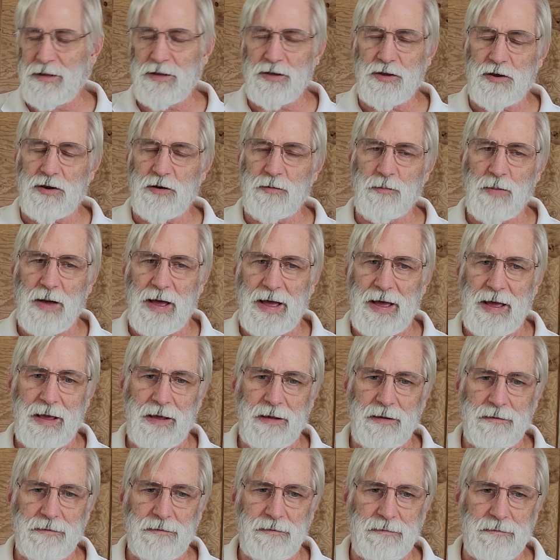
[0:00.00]
You can
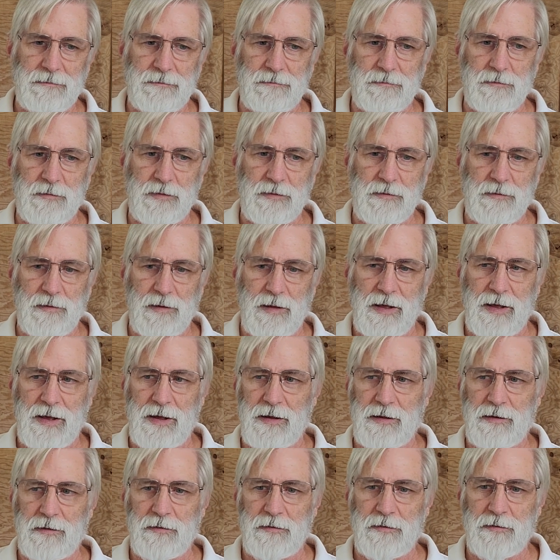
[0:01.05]
buy
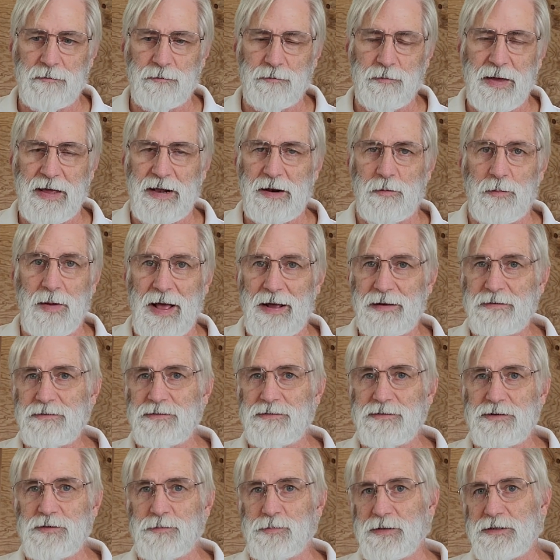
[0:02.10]
metal
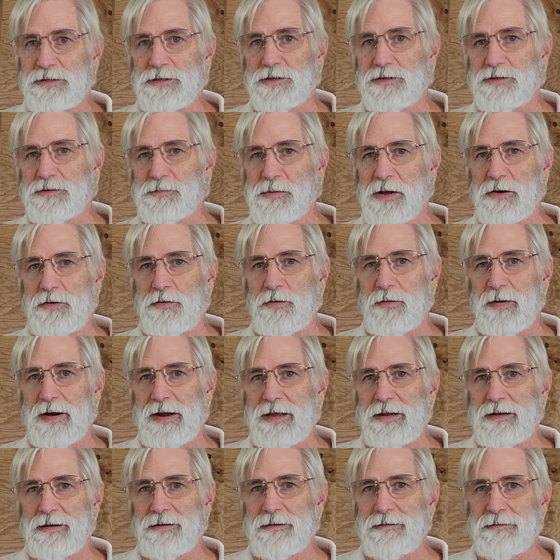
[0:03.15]
boxes to put your smoker
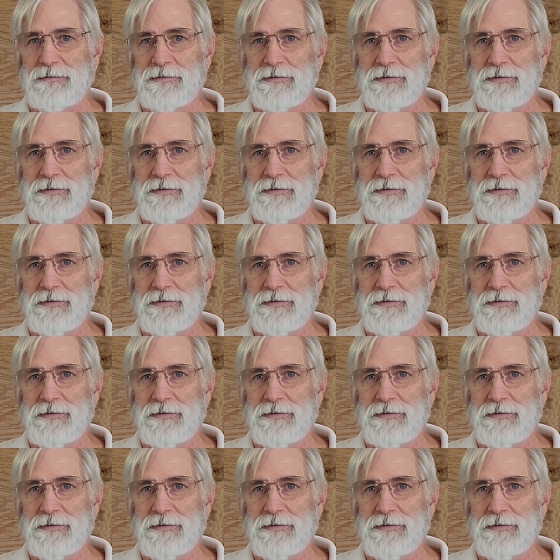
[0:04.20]
in